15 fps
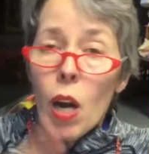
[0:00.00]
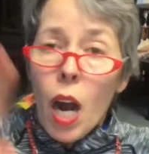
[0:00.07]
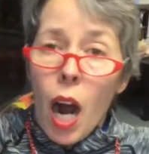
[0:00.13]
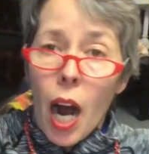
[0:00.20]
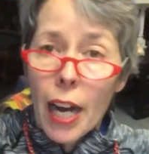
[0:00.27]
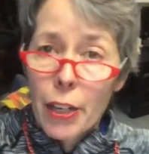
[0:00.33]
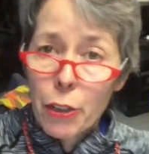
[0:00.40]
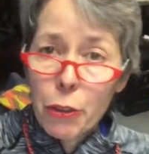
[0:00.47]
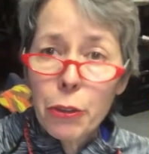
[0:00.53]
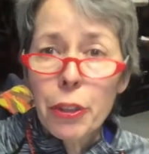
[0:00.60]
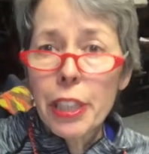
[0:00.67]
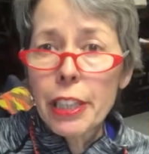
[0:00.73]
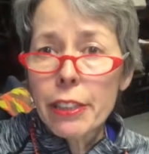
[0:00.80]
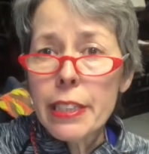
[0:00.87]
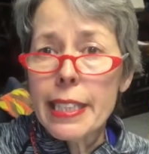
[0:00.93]
on New
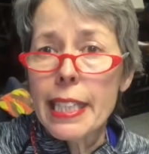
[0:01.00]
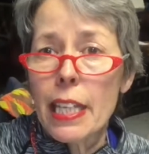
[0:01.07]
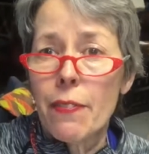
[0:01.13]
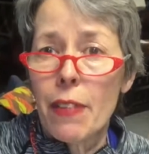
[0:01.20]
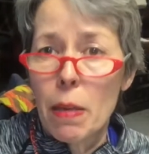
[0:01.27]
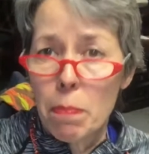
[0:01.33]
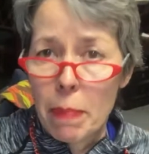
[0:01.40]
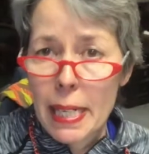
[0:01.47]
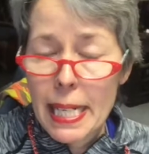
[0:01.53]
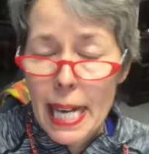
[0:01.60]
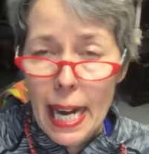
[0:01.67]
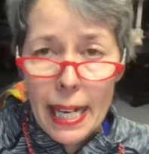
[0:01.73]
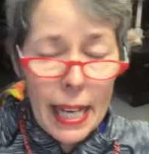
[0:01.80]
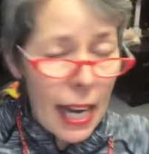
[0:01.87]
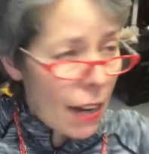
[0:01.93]
Year's Eve at
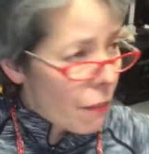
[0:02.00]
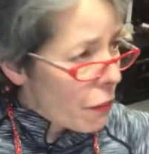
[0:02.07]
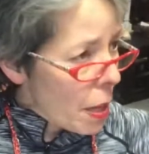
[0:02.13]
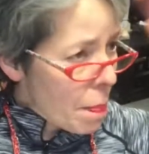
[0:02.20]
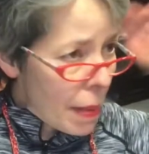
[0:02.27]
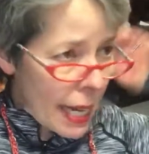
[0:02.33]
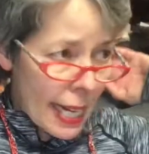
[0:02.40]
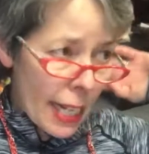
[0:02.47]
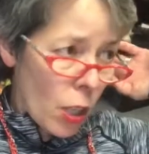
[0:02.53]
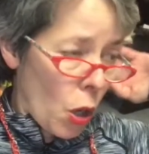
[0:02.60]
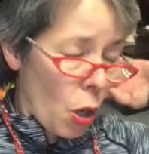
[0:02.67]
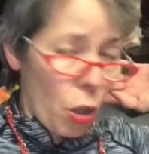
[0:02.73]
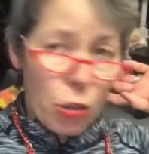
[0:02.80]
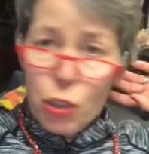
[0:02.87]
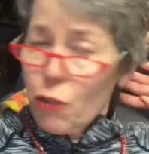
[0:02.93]
midnight, everybody
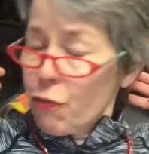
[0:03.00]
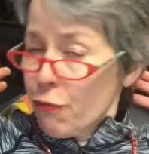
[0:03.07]
goes